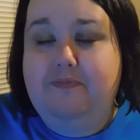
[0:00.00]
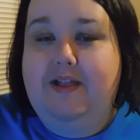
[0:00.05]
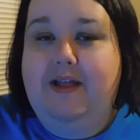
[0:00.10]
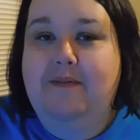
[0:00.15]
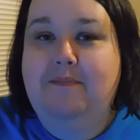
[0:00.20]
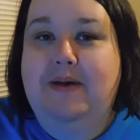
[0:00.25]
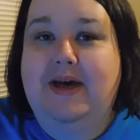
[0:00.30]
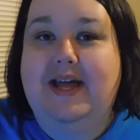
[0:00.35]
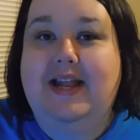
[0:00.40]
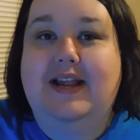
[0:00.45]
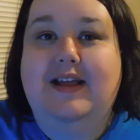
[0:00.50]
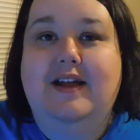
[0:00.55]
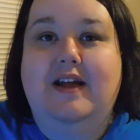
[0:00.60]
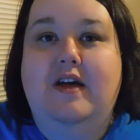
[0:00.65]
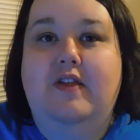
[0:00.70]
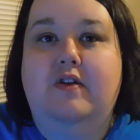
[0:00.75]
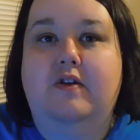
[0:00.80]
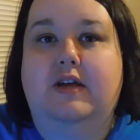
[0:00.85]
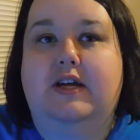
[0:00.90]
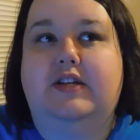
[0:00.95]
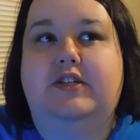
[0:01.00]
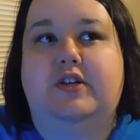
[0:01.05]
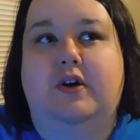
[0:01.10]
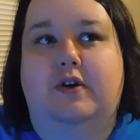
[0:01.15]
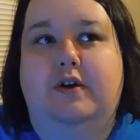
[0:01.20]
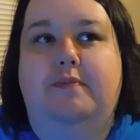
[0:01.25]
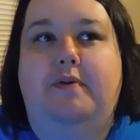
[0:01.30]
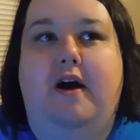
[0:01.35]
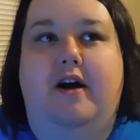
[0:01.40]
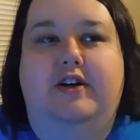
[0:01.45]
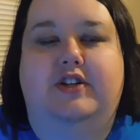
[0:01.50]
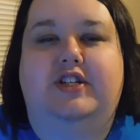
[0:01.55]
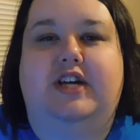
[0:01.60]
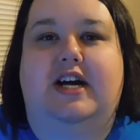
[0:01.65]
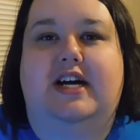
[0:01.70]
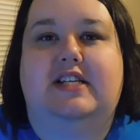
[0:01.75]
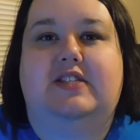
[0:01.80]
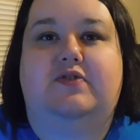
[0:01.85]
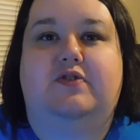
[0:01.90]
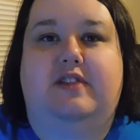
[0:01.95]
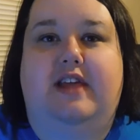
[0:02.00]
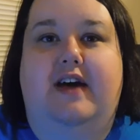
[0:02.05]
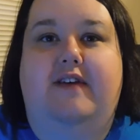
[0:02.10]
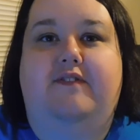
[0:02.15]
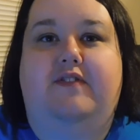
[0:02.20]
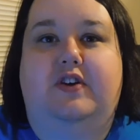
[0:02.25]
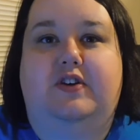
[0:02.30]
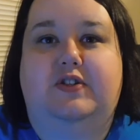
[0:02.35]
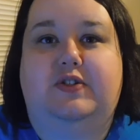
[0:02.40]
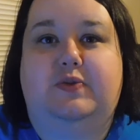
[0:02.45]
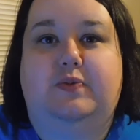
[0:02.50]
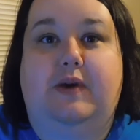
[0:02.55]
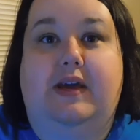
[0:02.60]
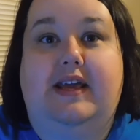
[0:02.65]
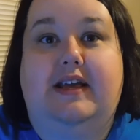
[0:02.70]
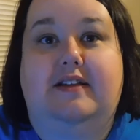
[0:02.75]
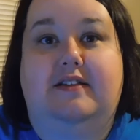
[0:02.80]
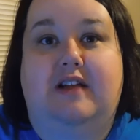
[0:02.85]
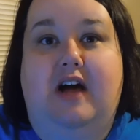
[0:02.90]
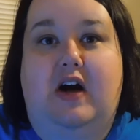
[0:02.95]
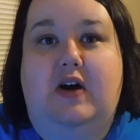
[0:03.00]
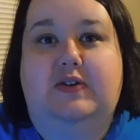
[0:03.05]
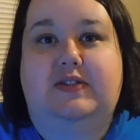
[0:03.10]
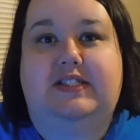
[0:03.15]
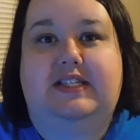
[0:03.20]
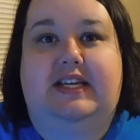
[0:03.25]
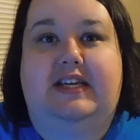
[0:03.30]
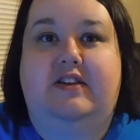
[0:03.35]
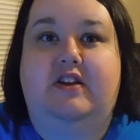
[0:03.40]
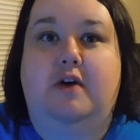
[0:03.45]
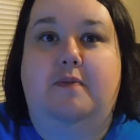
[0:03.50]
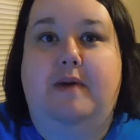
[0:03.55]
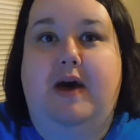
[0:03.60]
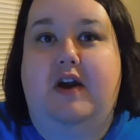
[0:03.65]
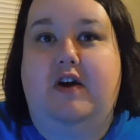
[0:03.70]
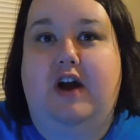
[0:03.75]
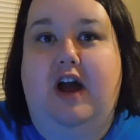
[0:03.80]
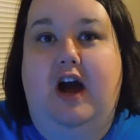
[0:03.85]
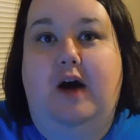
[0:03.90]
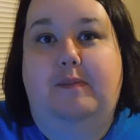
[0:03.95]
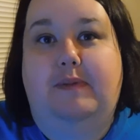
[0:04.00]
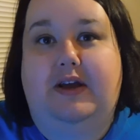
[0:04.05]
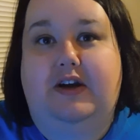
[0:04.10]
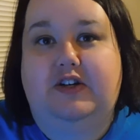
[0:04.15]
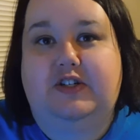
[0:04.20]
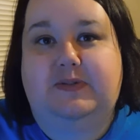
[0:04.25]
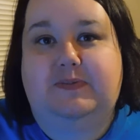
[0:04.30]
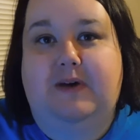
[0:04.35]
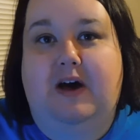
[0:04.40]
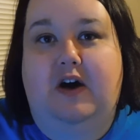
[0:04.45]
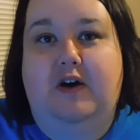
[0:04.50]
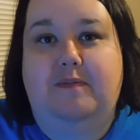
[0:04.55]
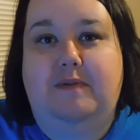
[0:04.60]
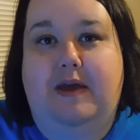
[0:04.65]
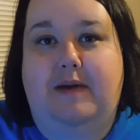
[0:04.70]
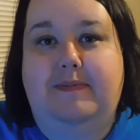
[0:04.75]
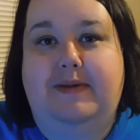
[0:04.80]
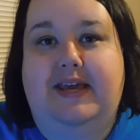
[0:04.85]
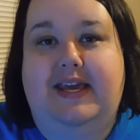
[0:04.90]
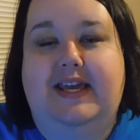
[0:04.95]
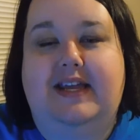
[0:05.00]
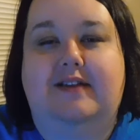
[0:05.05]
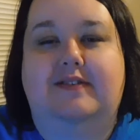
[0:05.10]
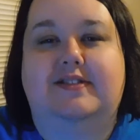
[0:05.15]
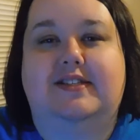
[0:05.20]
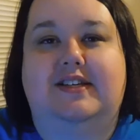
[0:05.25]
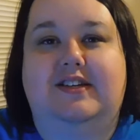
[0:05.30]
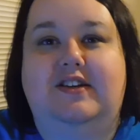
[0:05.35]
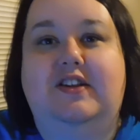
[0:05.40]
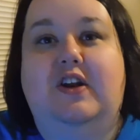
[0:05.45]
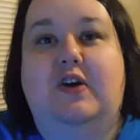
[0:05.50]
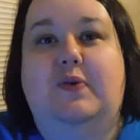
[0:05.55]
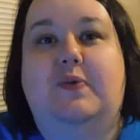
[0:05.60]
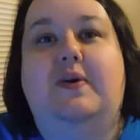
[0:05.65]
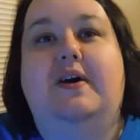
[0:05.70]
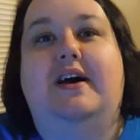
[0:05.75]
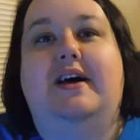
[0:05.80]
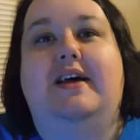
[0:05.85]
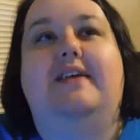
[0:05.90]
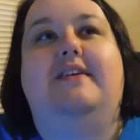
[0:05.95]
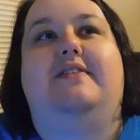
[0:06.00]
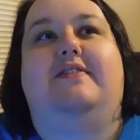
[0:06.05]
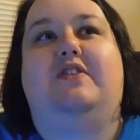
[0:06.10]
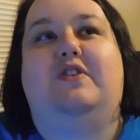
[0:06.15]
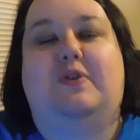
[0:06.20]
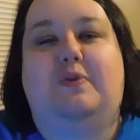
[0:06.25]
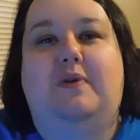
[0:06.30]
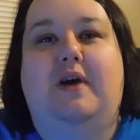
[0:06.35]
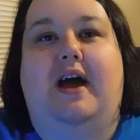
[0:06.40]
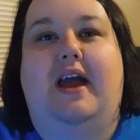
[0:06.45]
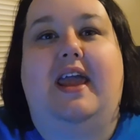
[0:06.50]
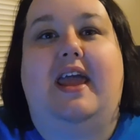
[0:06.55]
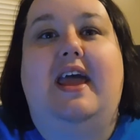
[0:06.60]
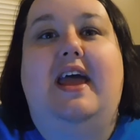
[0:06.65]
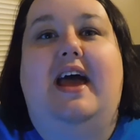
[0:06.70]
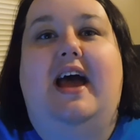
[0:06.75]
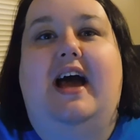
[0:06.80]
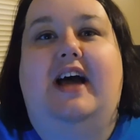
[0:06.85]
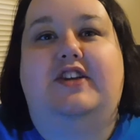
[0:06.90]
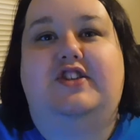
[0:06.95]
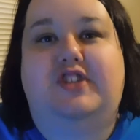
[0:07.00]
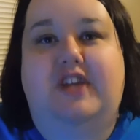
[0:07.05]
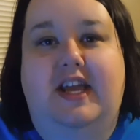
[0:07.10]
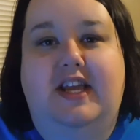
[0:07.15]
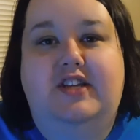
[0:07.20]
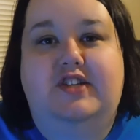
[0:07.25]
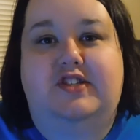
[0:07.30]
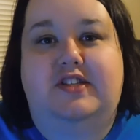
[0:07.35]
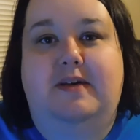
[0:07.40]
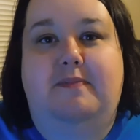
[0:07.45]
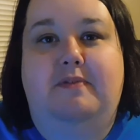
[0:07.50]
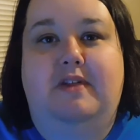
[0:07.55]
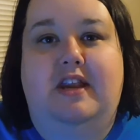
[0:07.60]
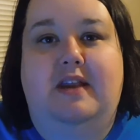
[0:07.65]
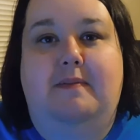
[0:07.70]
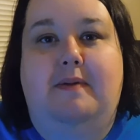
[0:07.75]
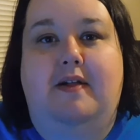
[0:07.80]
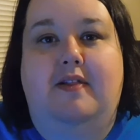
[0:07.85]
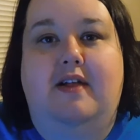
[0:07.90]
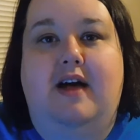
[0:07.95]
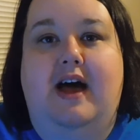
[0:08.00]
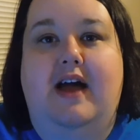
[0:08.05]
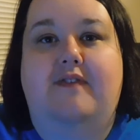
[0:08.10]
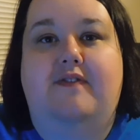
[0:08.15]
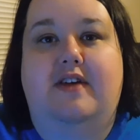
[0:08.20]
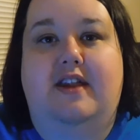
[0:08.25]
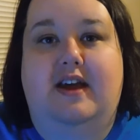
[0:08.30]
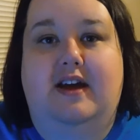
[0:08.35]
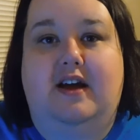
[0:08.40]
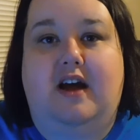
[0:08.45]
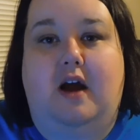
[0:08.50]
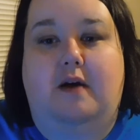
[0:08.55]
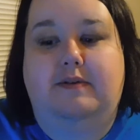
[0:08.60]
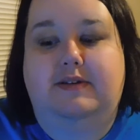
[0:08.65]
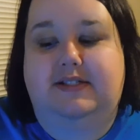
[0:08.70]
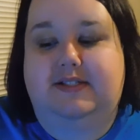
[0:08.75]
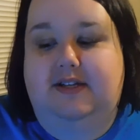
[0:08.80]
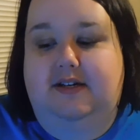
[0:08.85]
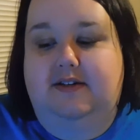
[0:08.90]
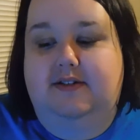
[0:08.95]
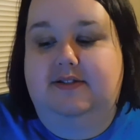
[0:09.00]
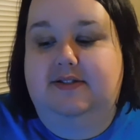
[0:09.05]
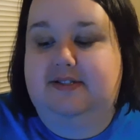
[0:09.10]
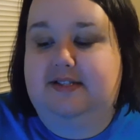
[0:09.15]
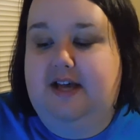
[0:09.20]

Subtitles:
But they're like, don't apologize for that first week loss, no matter how big or small it may be. And I was like, you know what? You're right. I changed something in my life and I got results.